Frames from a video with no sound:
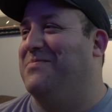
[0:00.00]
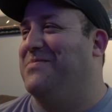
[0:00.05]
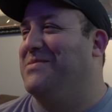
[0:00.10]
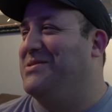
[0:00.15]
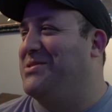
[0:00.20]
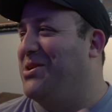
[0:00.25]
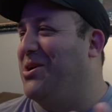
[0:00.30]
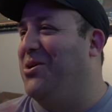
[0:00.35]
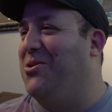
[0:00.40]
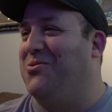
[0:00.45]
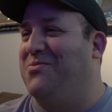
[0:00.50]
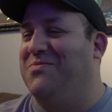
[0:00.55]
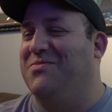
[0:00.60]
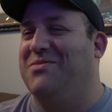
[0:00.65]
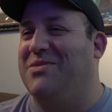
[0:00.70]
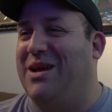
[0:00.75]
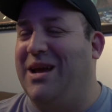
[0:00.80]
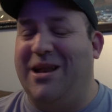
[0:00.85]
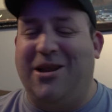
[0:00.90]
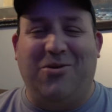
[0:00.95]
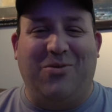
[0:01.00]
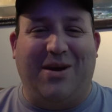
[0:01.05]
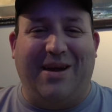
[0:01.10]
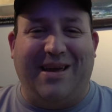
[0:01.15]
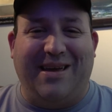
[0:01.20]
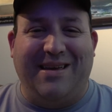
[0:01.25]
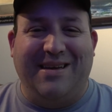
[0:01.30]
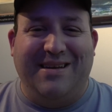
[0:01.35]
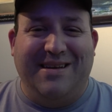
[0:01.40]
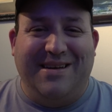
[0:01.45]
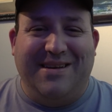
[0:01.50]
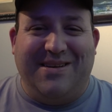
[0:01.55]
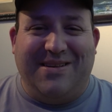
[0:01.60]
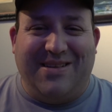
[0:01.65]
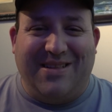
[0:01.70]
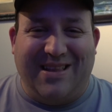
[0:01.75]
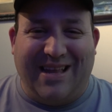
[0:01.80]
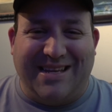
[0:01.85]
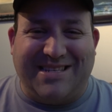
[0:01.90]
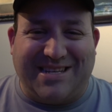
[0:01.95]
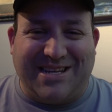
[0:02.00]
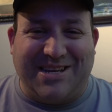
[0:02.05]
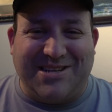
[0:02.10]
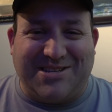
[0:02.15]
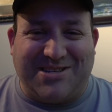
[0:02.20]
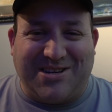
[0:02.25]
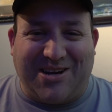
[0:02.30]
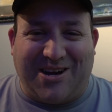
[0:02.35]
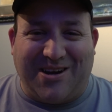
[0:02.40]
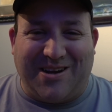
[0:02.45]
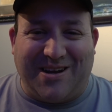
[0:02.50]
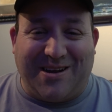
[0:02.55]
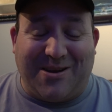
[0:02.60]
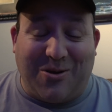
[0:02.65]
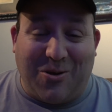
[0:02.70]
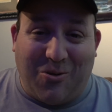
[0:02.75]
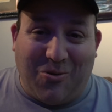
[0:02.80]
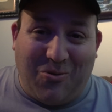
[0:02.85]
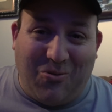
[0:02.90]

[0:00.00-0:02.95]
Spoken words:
So anyway, let's get started.